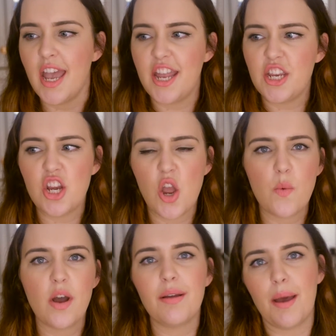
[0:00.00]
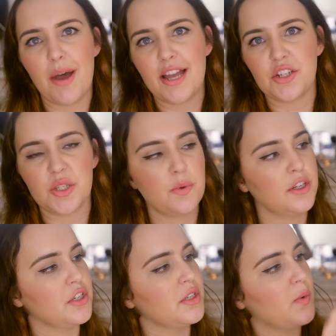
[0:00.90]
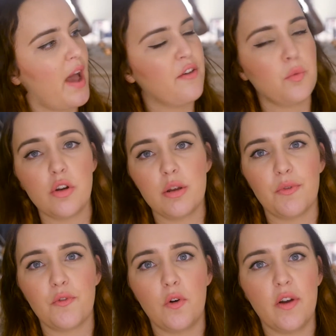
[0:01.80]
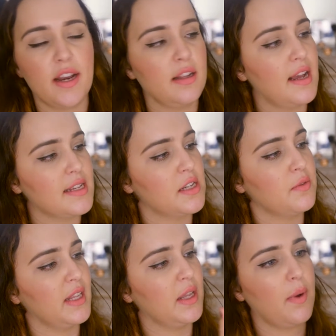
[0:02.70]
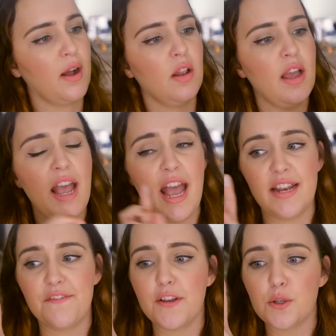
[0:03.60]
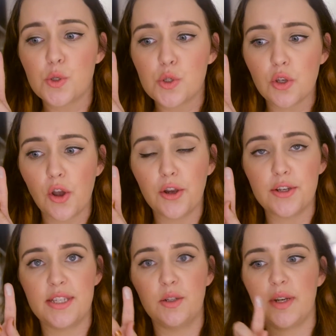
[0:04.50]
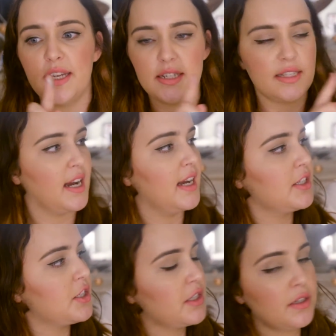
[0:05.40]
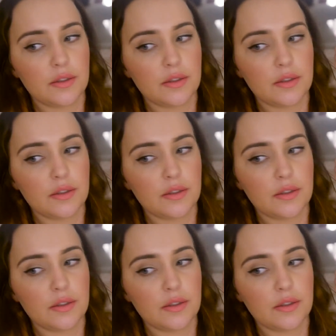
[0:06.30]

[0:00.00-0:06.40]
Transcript: And you know what? I might just swatch it. So I have worn it before and it lasted really well and it feels so silky to touch.